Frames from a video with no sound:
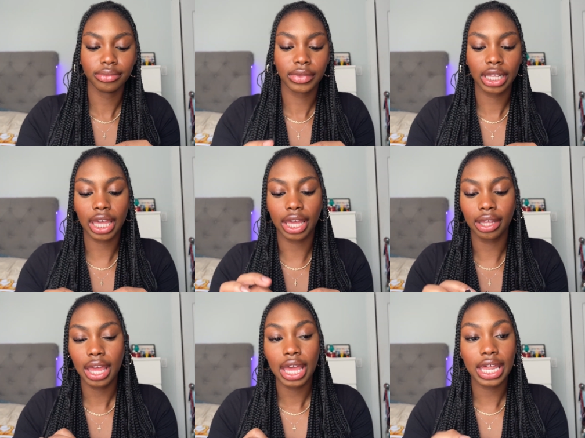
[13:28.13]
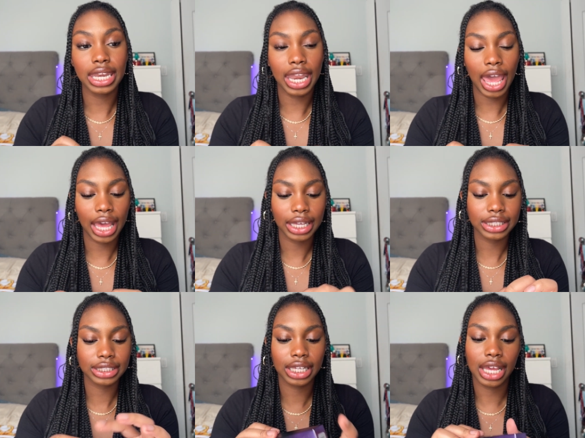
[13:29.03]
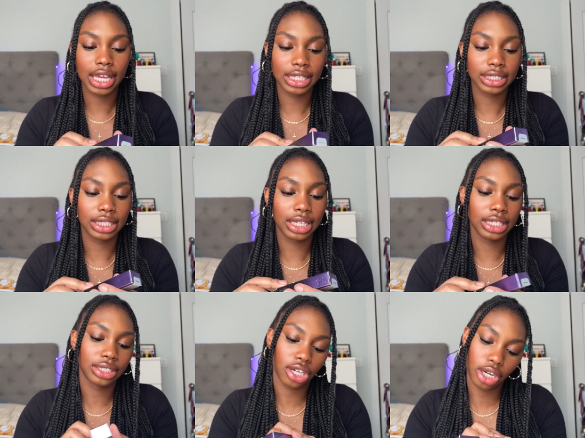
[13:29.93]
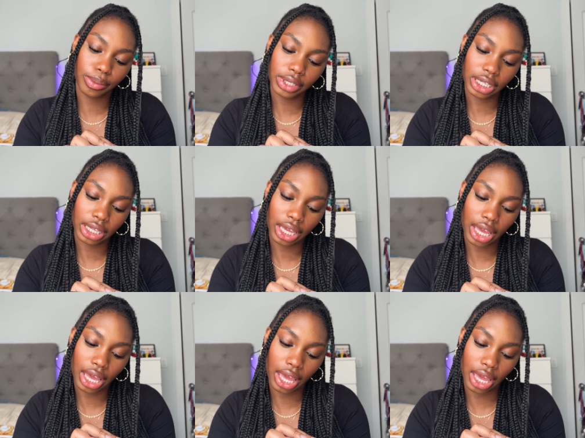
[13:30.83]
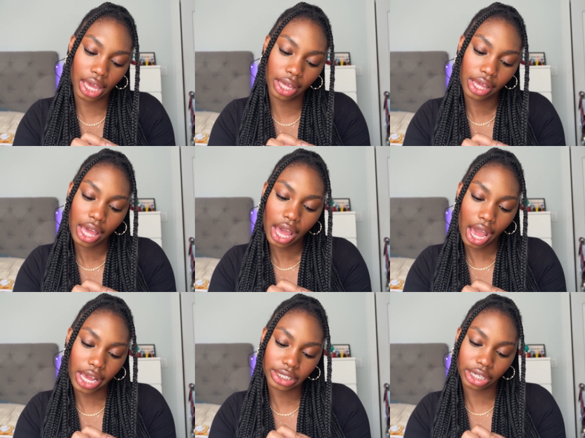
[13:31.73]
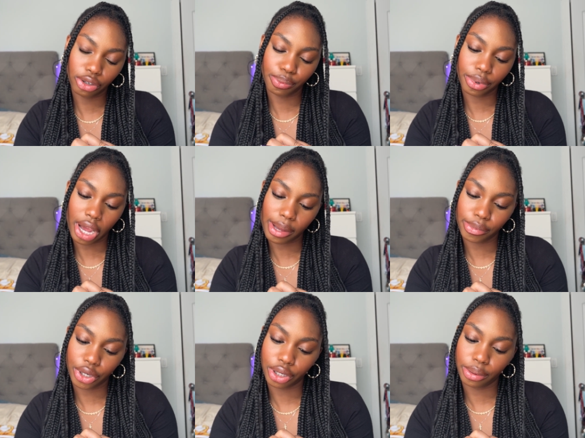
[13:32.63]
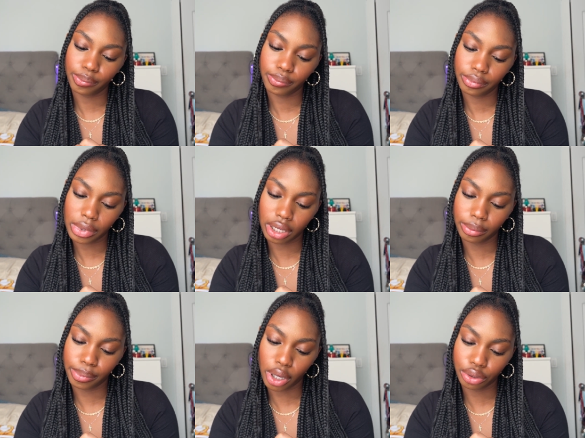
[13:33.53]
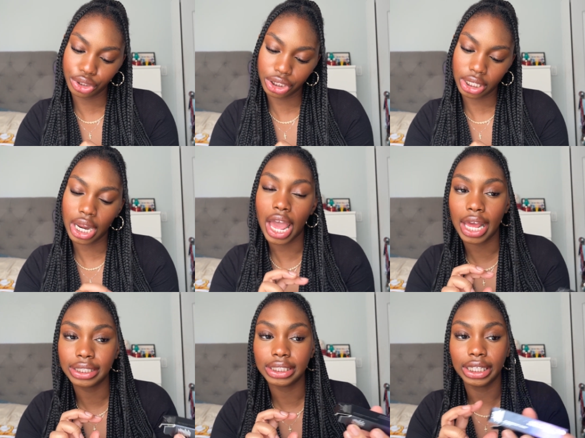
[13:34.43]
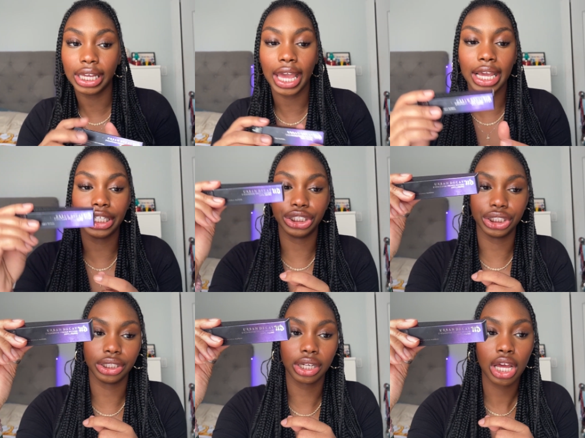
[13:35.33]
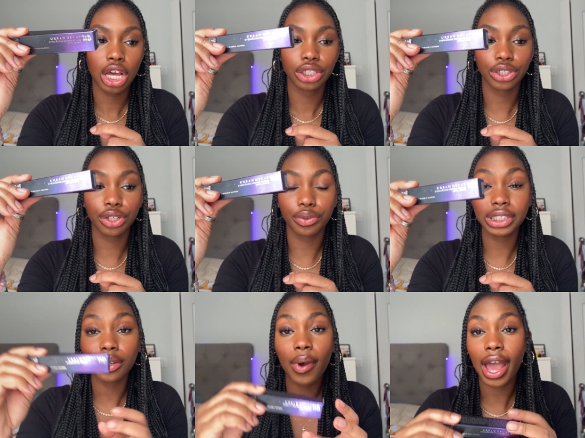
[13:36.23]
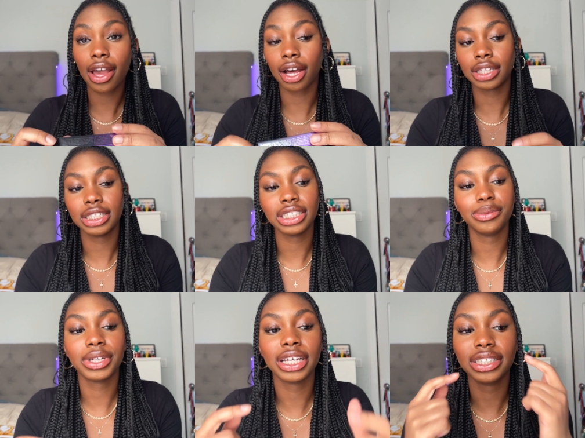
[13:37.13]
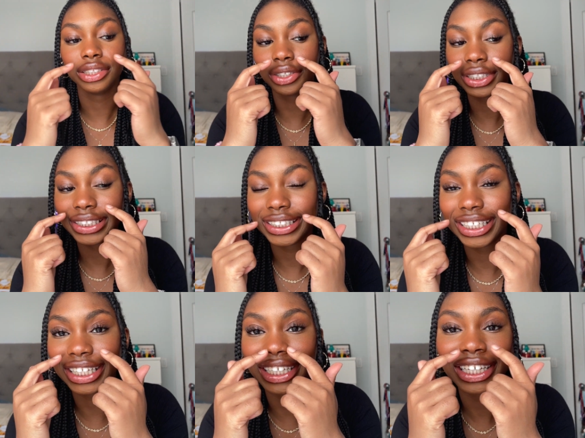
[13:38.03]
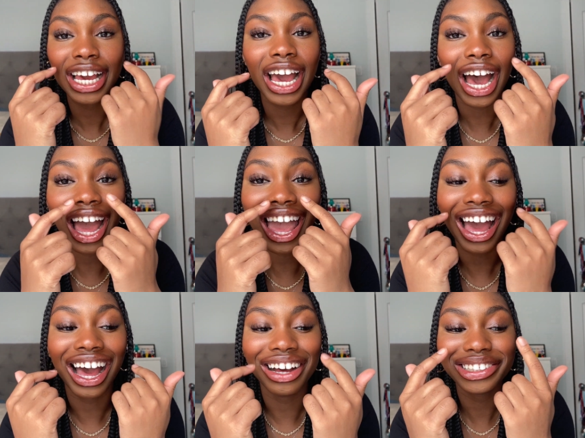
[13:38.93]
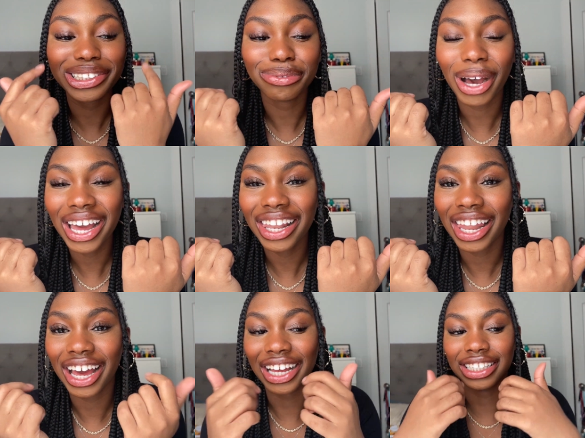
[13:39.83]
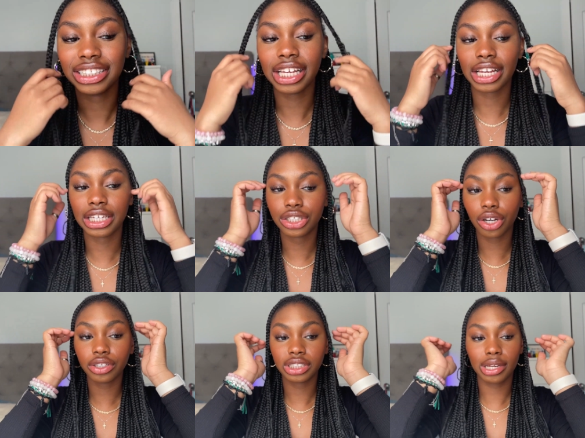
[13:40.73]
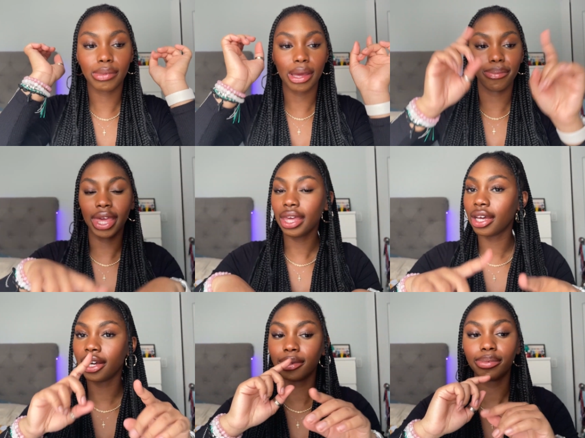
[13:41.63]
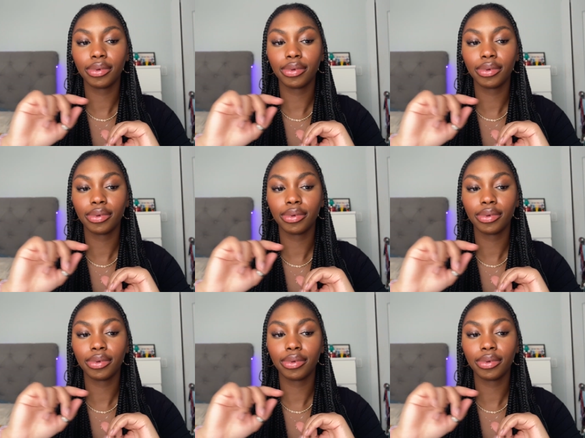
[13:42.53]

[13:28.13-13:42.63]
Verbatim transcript: Okay, next is this Urban Decay Eyeshadow Primer uh, Potion Anti-Aging. So the reason why I got this is because you can see I have smile lines. It shows in my makeup,